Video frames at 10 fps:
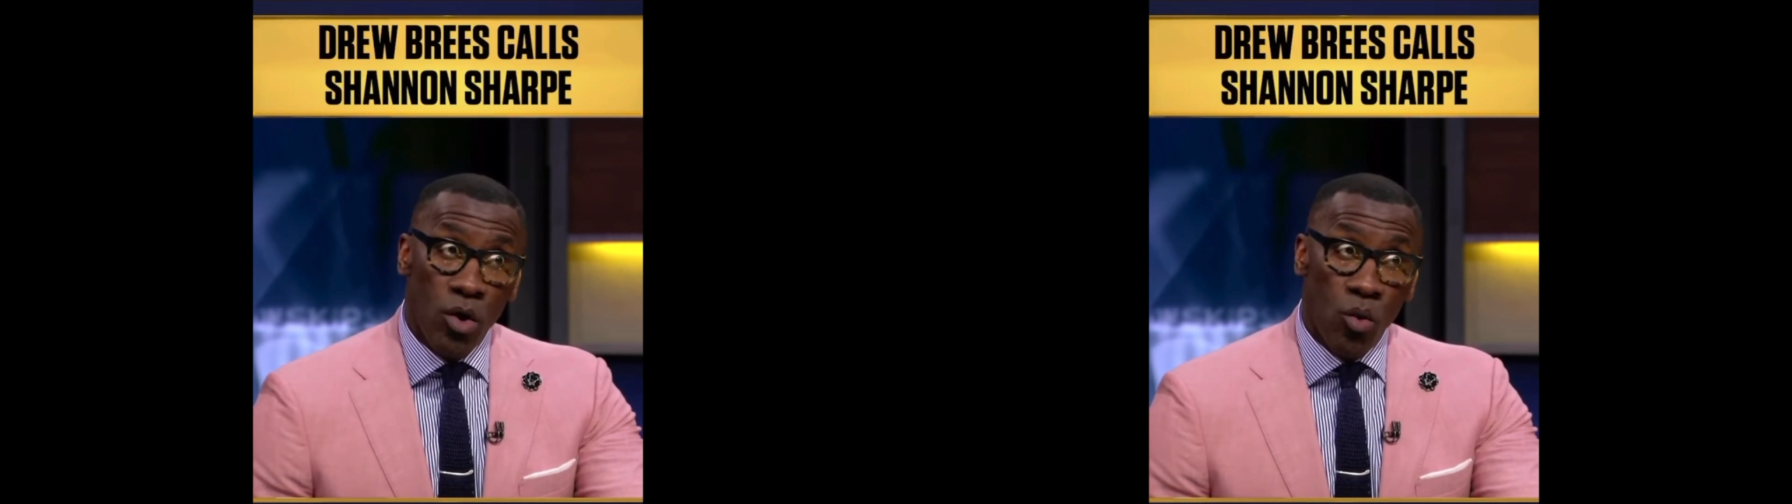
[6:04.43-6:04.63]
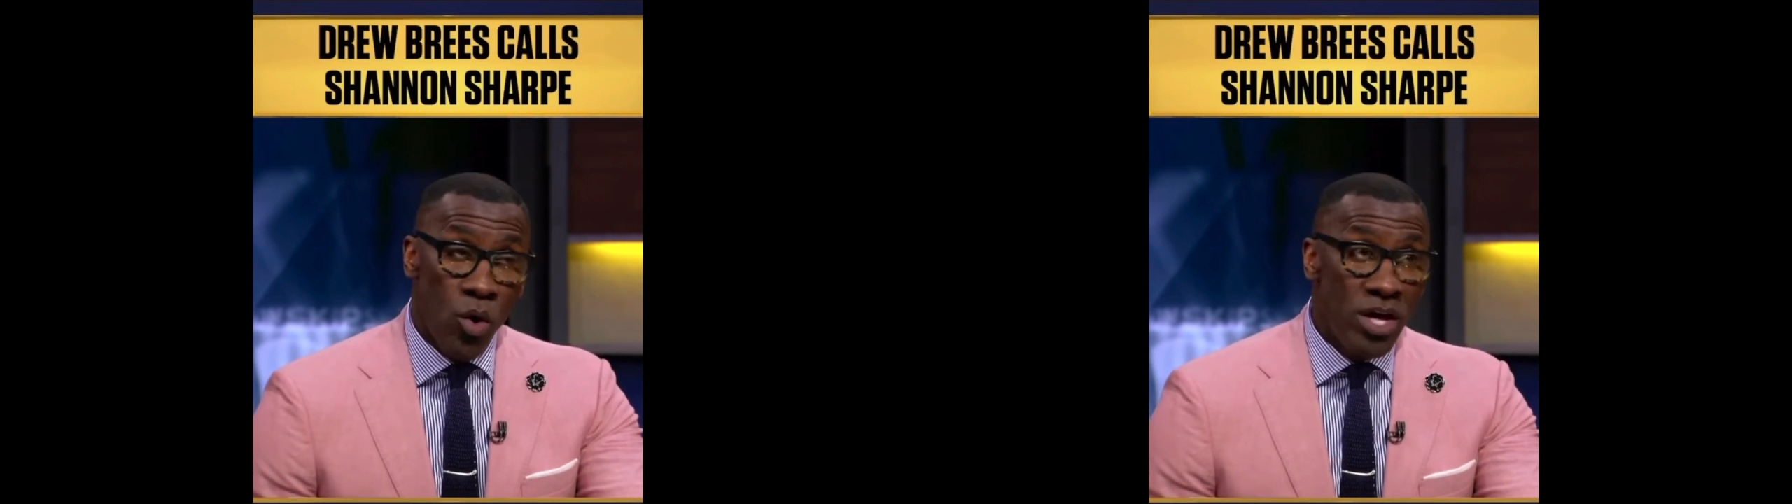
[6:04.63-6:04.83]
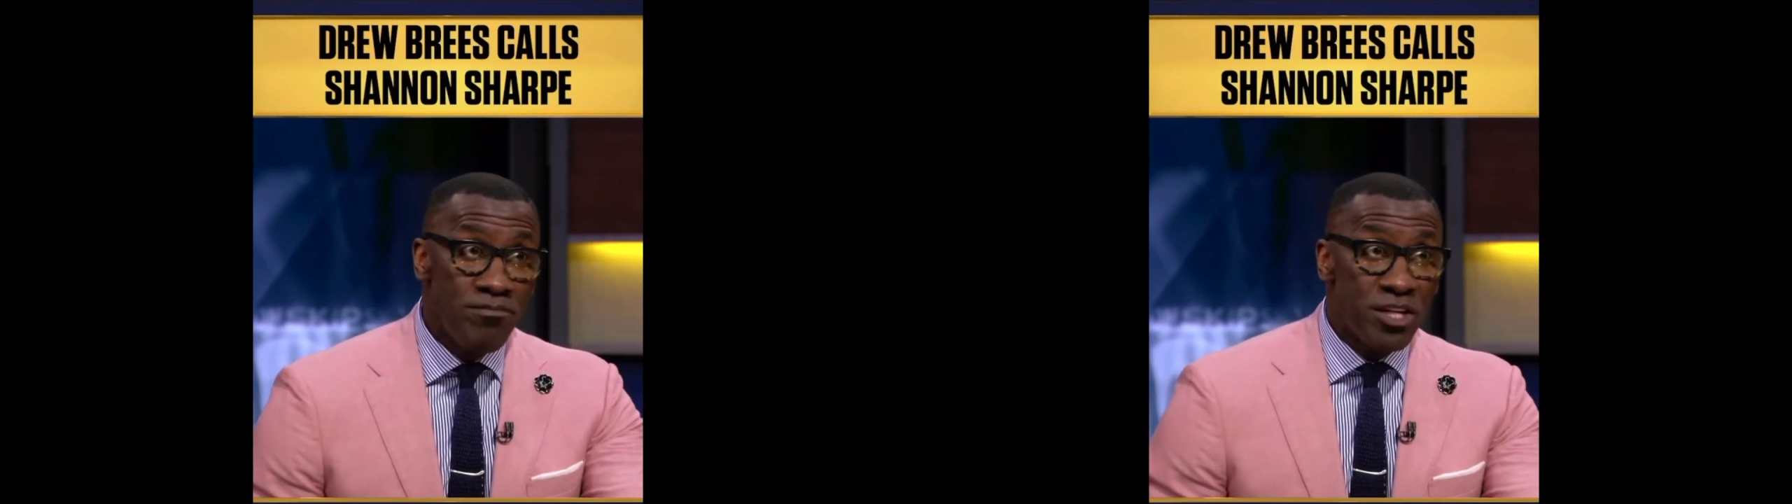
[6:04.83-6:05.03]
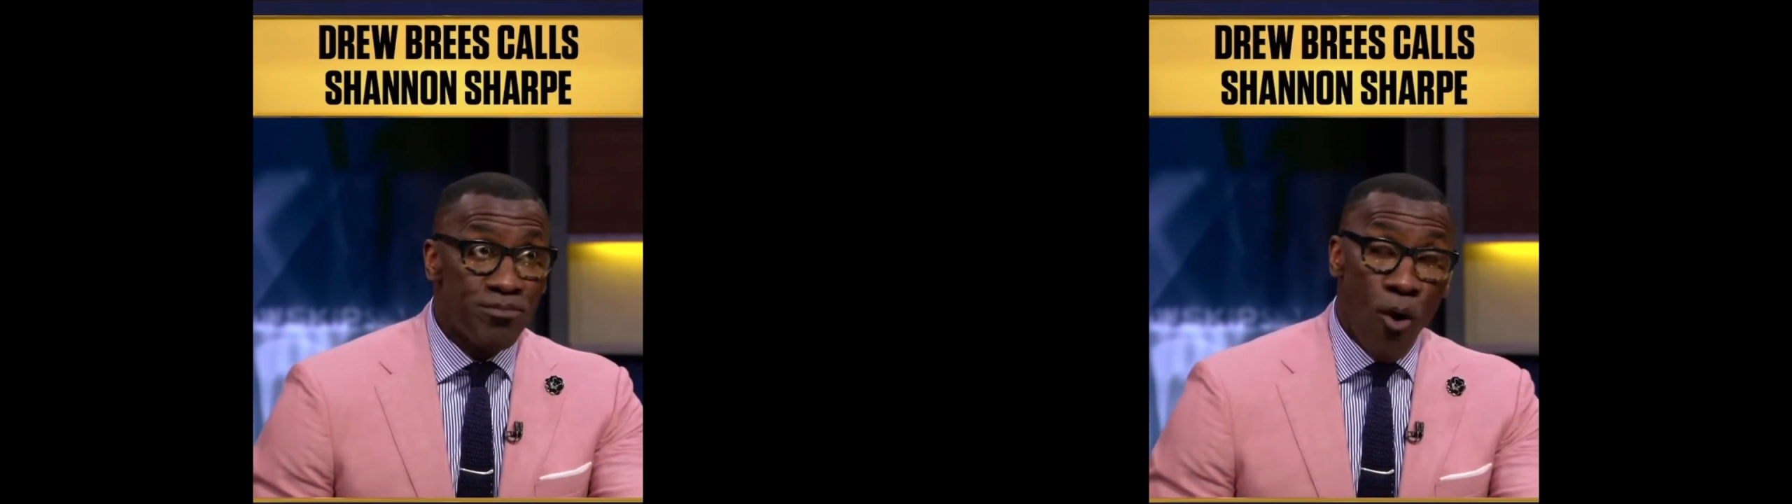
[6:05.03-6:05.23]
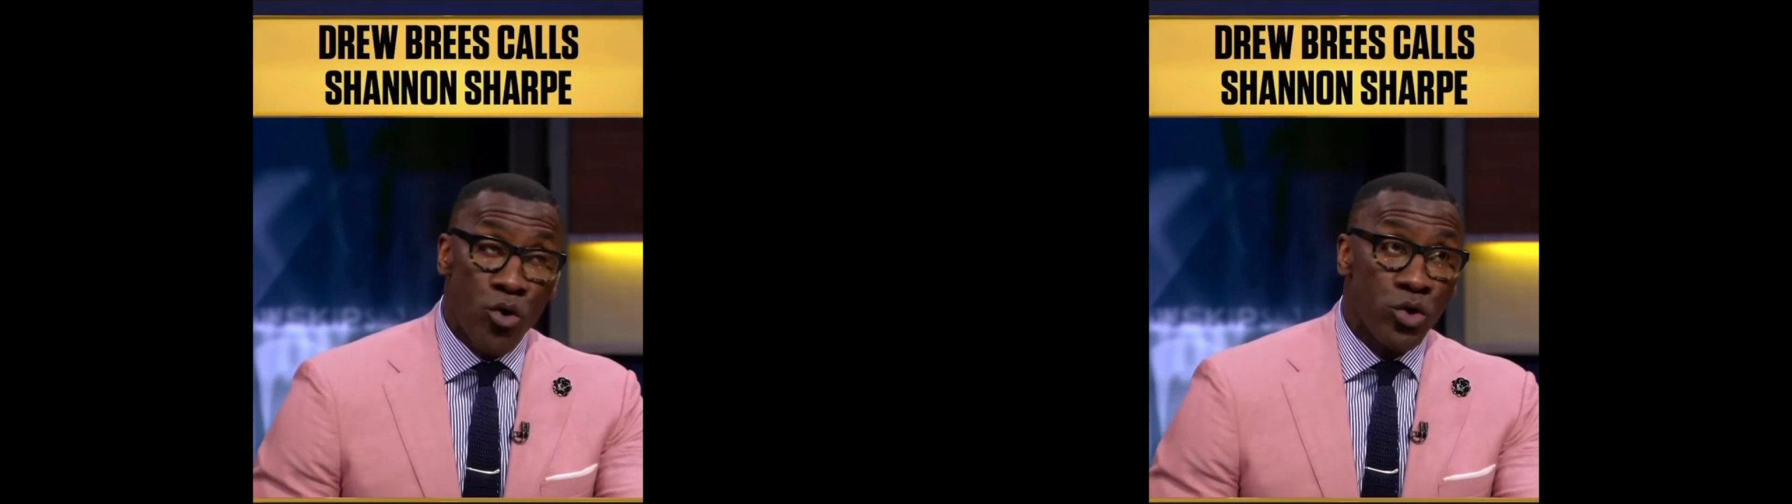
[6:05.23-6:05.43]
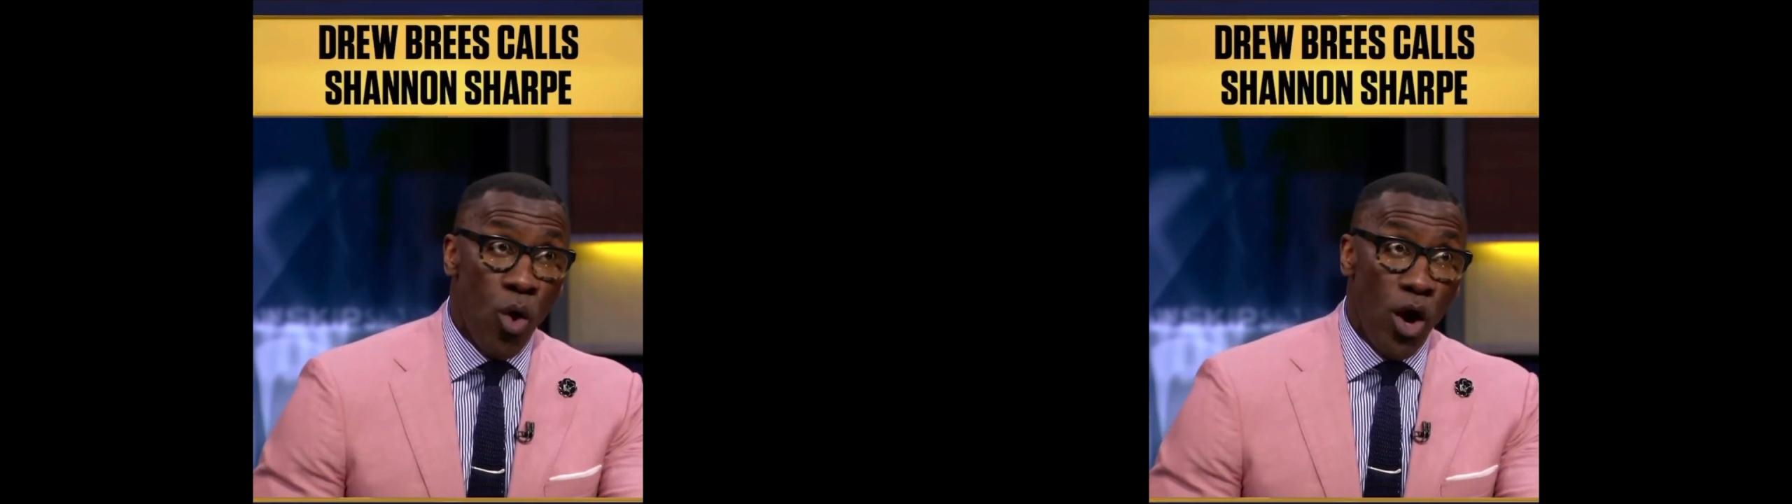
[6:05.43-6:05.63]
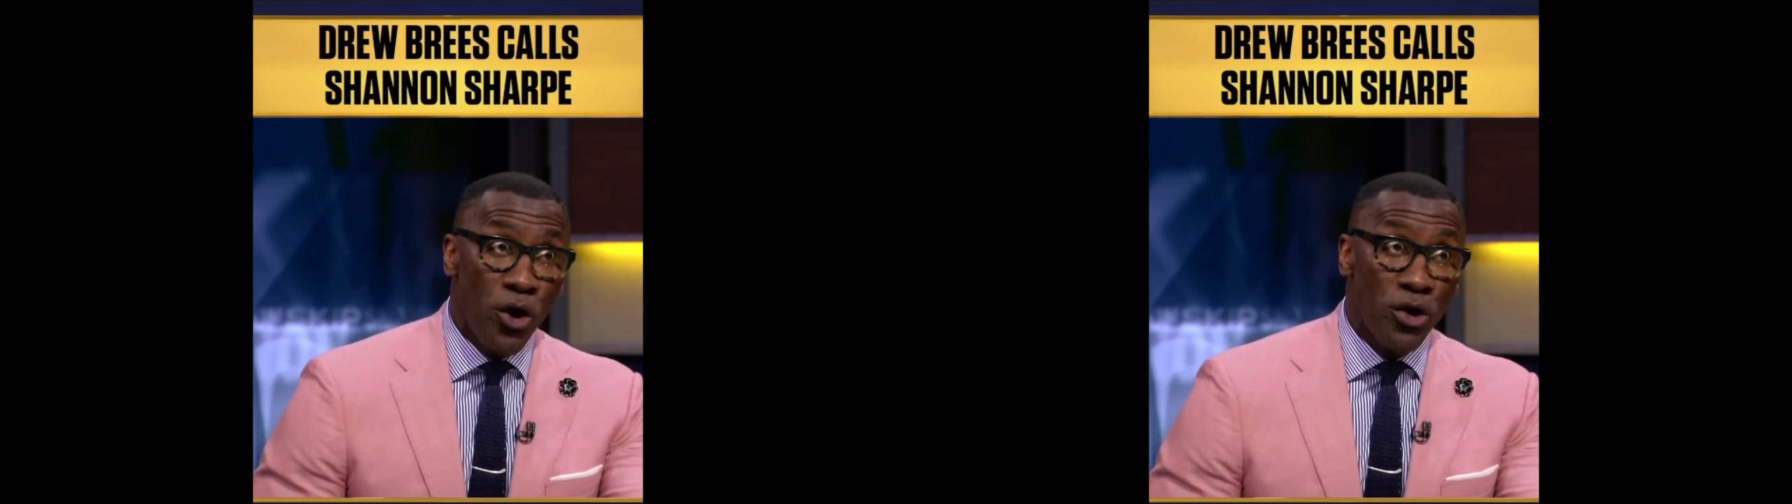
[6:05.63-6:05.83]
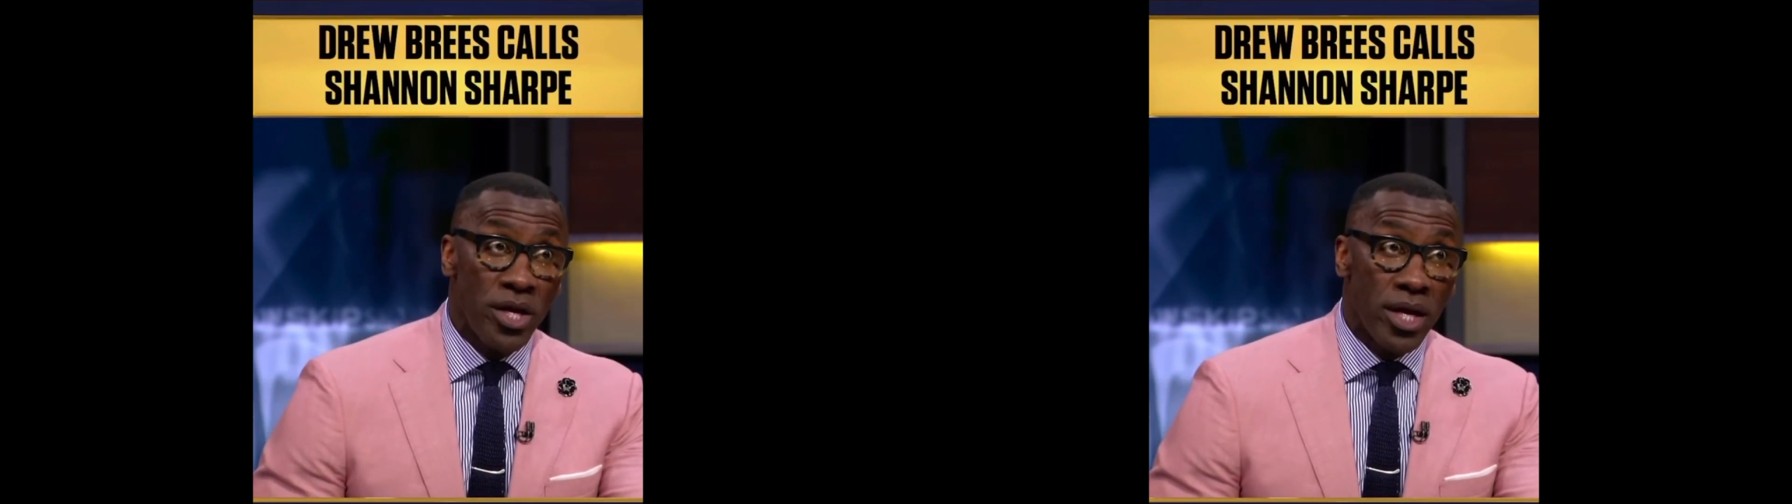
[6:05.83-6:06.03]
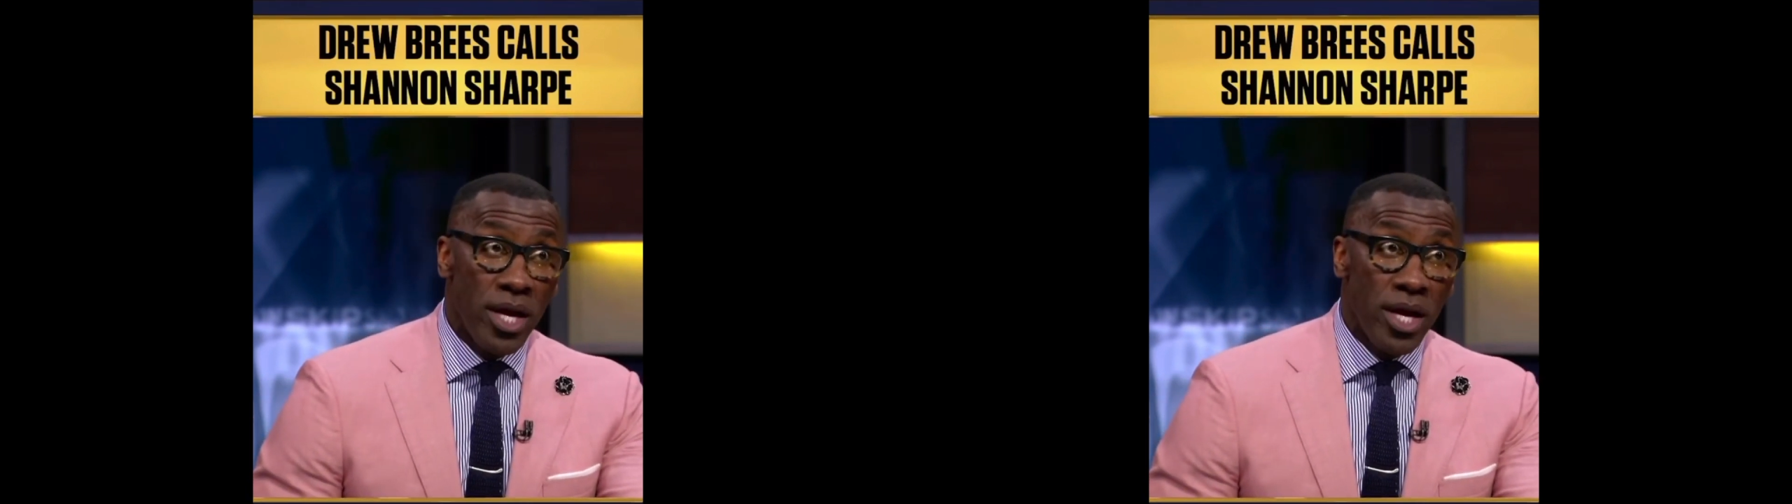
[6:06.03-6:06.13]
one misspoken word